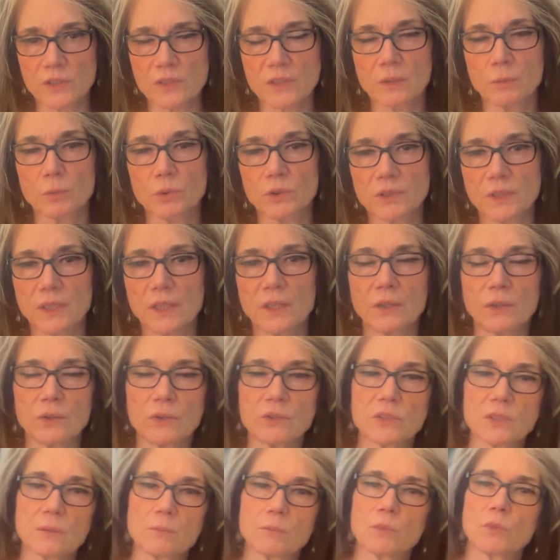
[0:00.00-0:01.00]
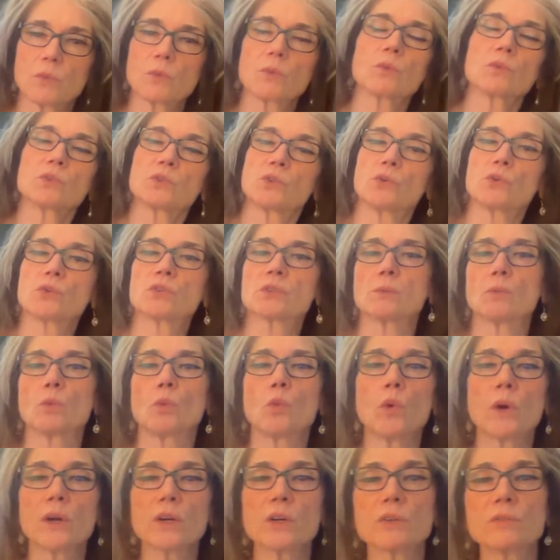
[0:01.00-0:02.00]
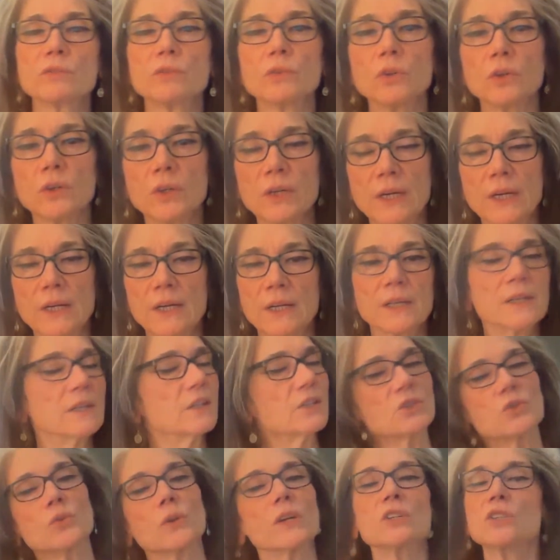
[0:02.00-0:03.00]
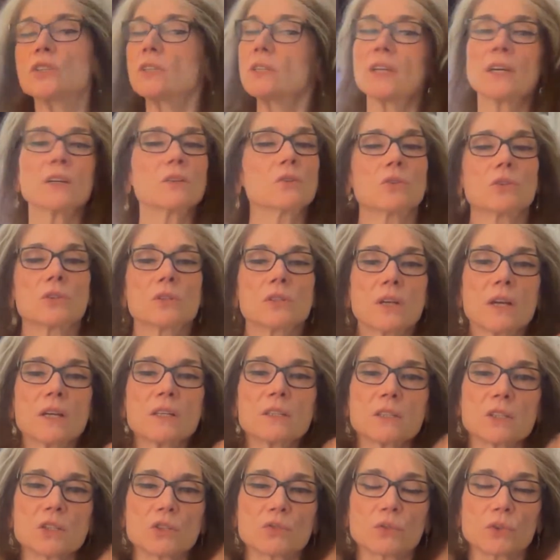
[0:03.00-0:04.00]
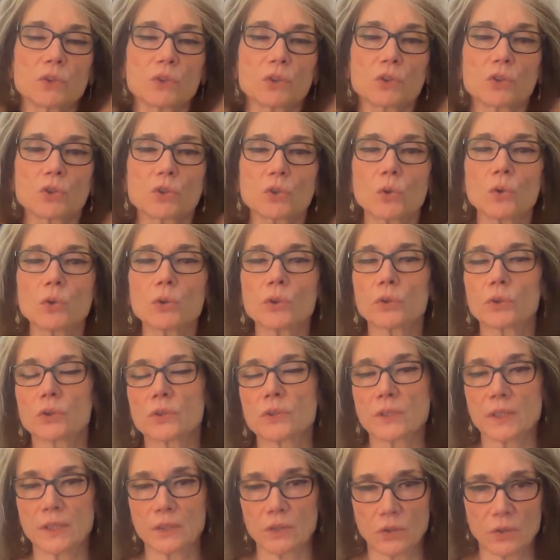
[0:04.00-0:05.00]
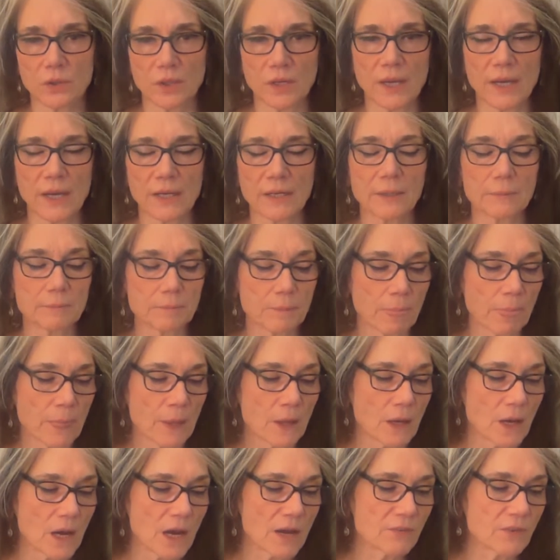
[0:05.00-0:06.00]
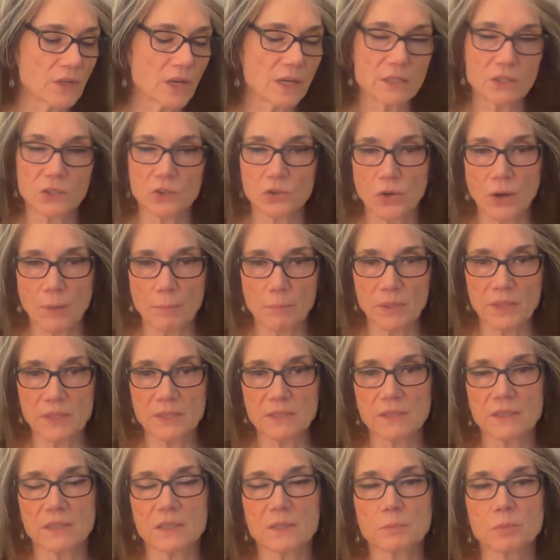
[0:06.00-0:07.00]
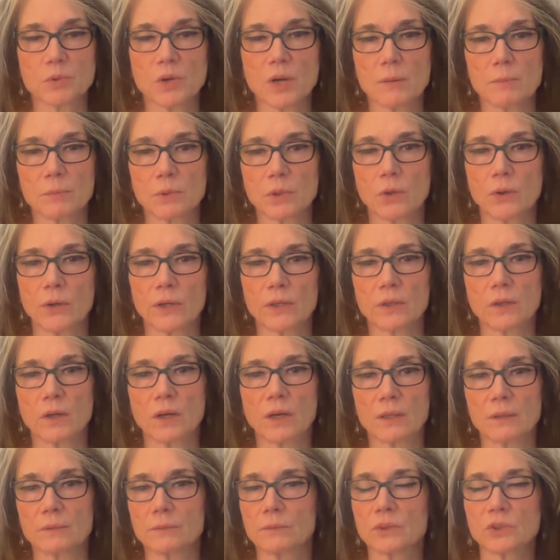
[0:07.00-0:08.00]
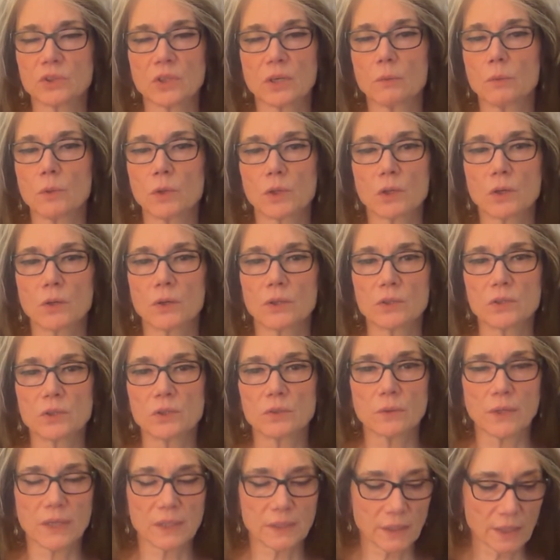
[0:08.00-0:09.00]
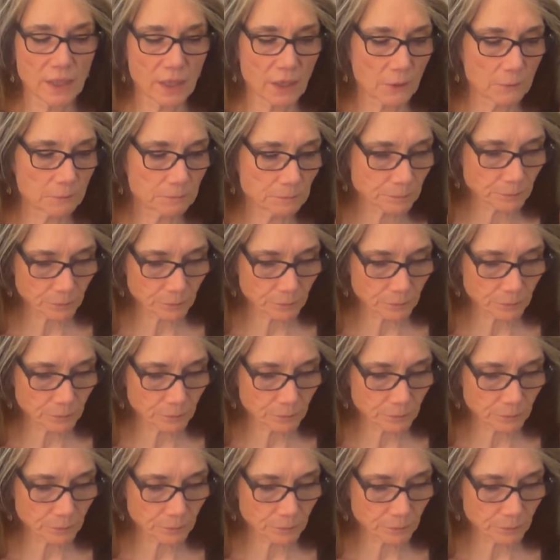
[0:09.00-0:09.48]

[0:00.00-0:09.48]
that will take you through some wonderful stretching exercises for your shoulders and your neck. I've got a trapezius problem going on, which I won't go into right now.